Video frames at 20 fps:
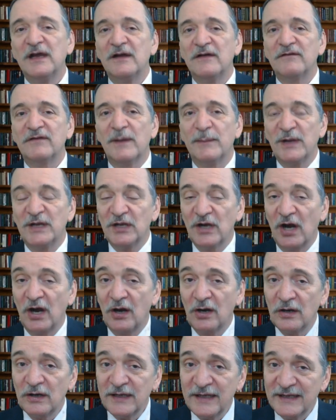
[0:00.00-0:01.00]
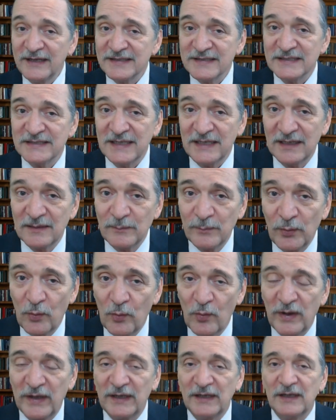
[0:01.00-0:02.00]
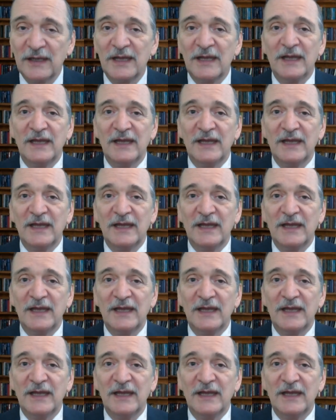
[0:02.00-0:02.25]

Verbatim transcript: From an earnings standpoint,